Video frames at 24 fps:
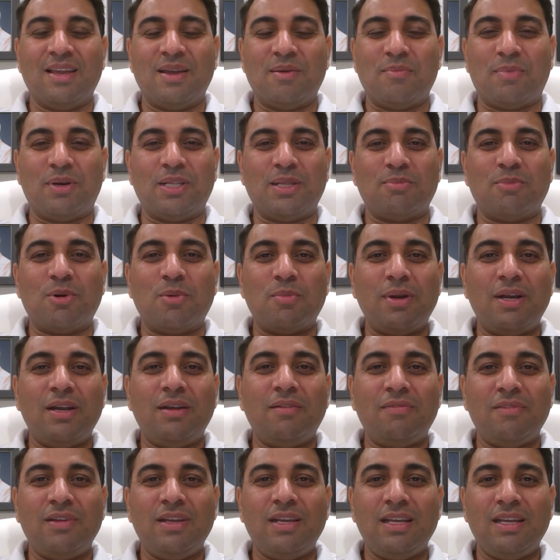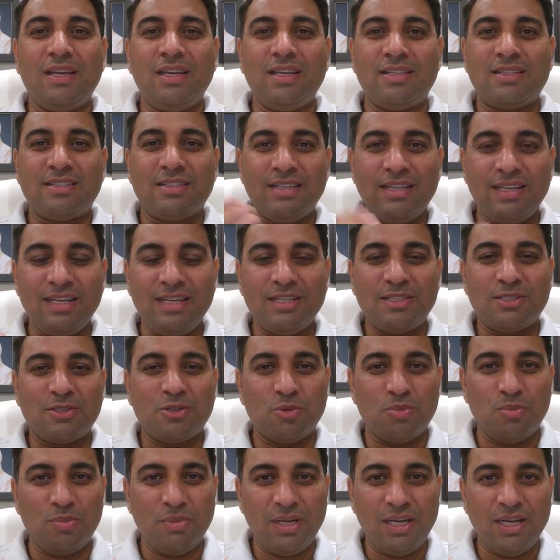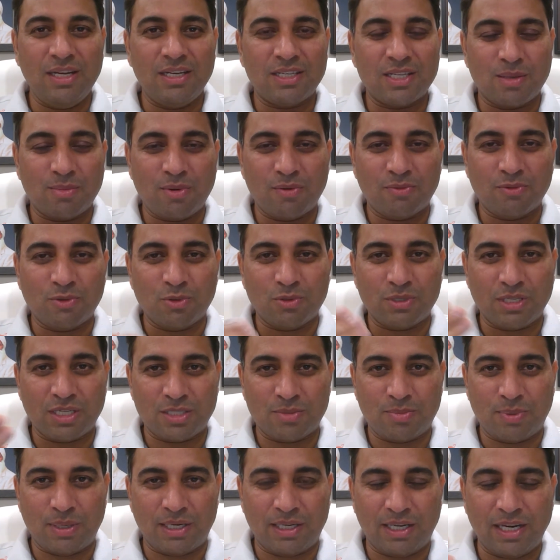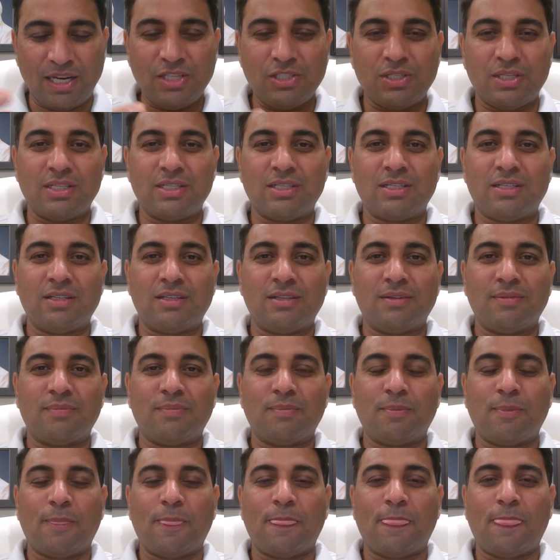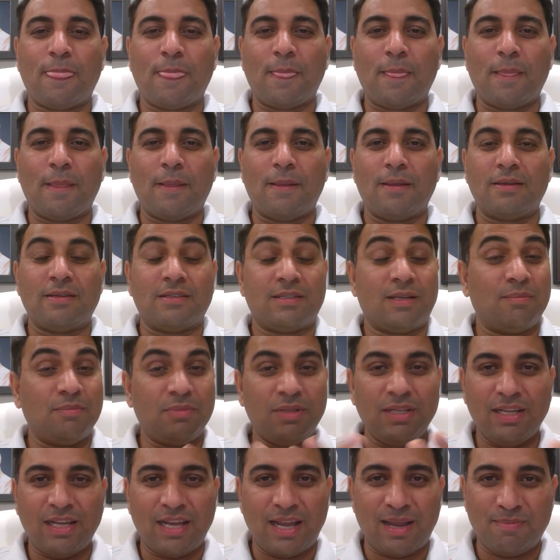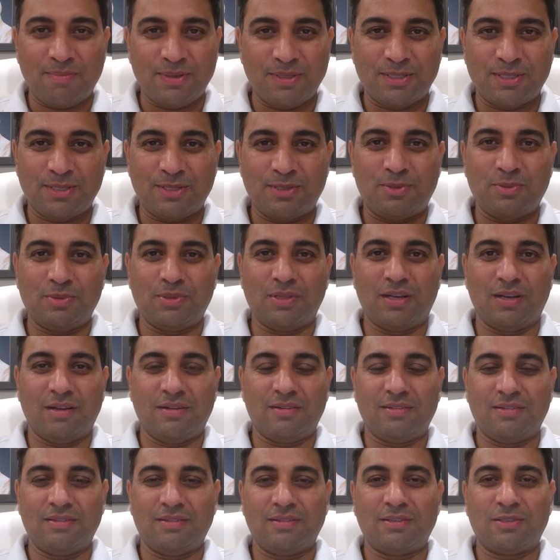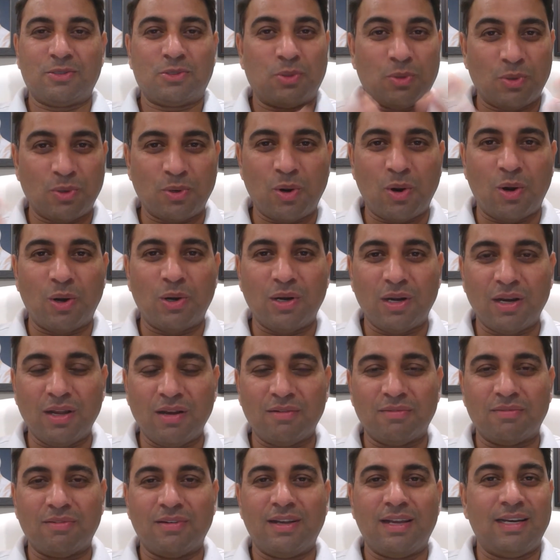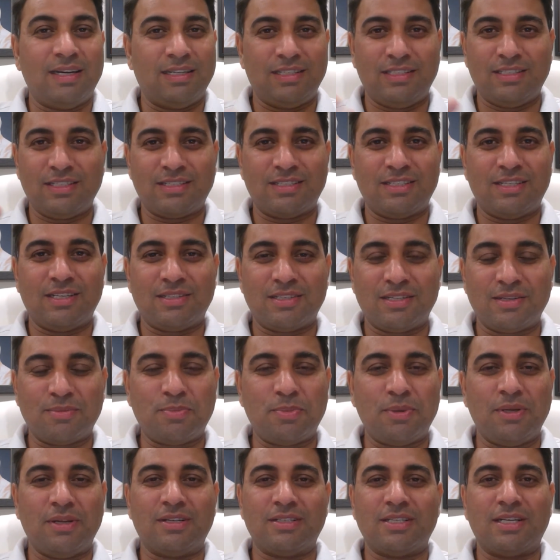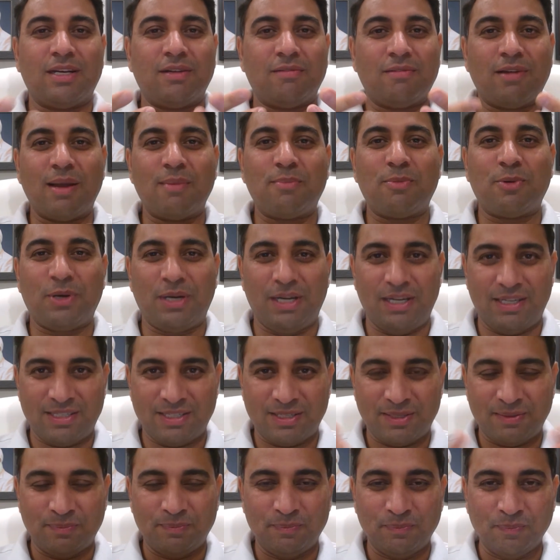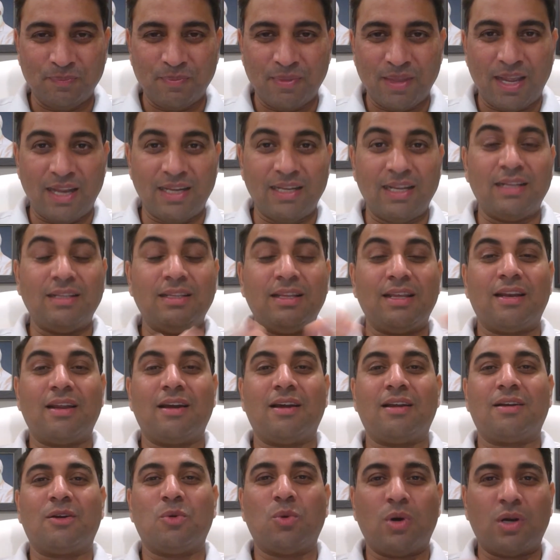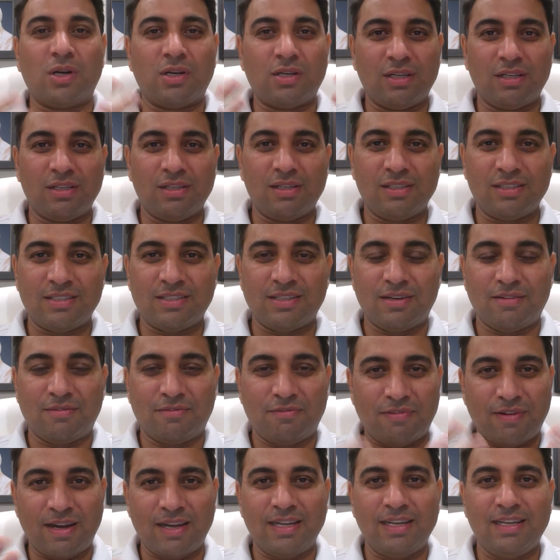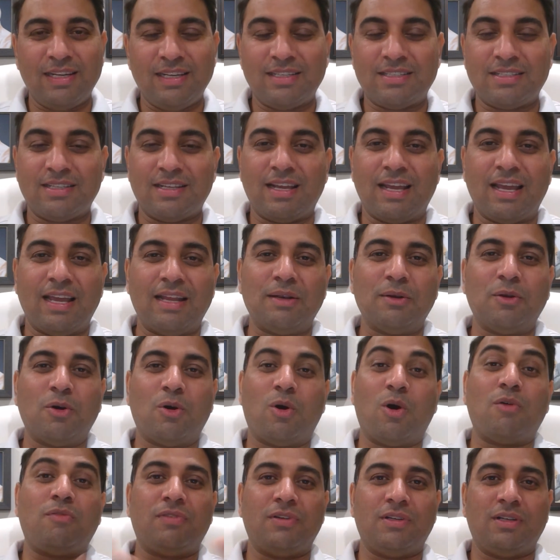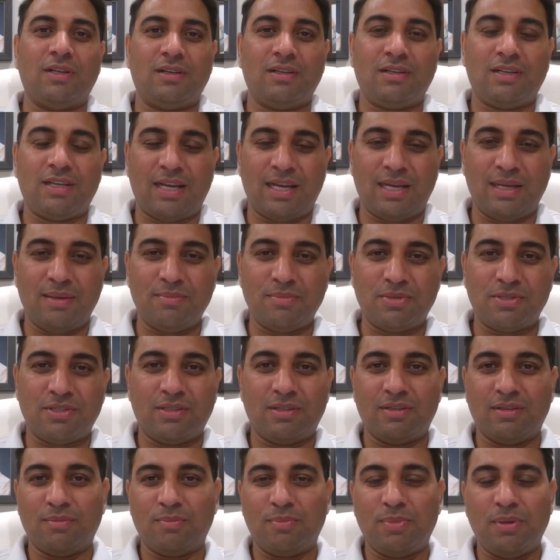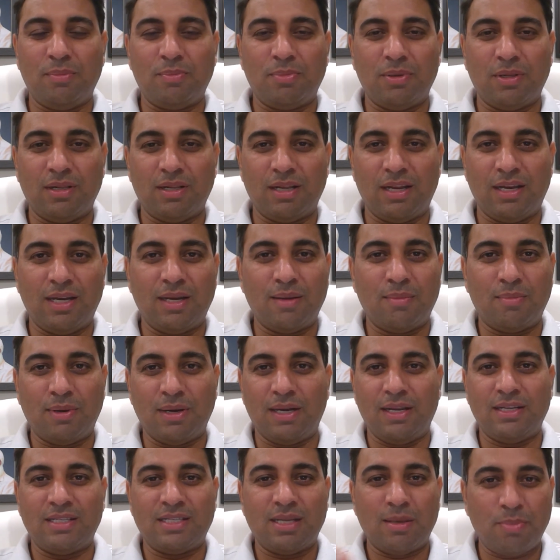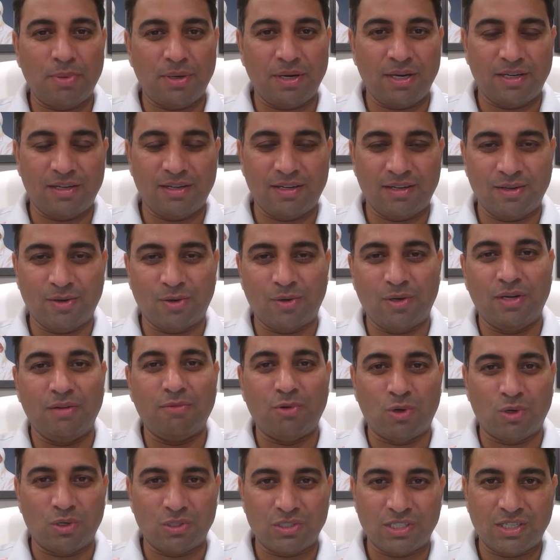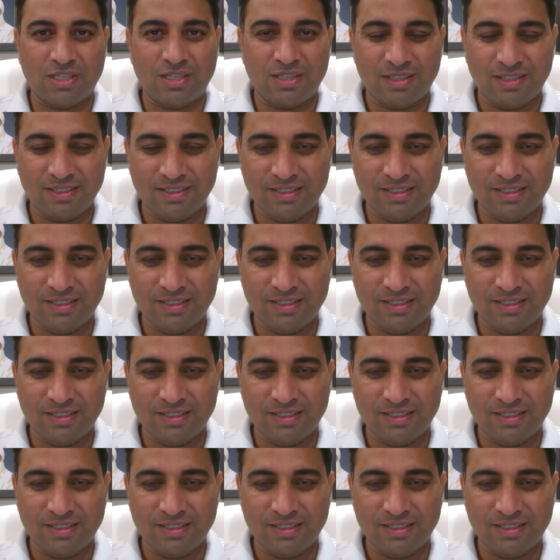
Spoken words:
But the moment we cease to meet some of those expectations, something happens to the so-called love and it just disappears, it evaporates. And then there are quarrels and fights, and oftentimes the people end up getting separated or divorced.